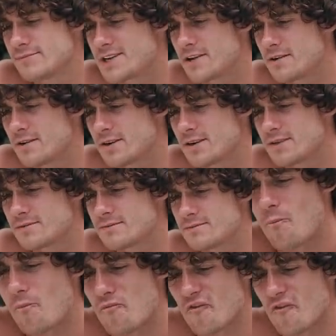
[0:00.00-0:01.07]
it's going good.
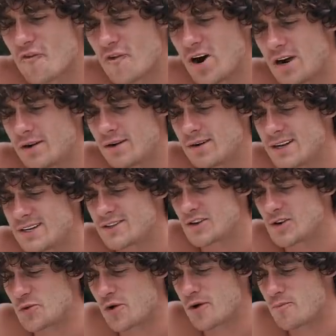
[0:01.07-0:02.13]
Let's
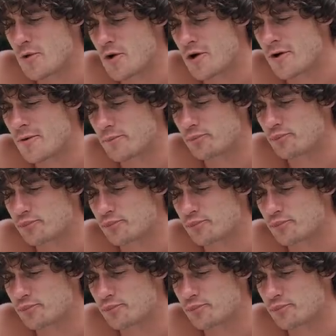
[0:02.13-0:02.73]
do one more.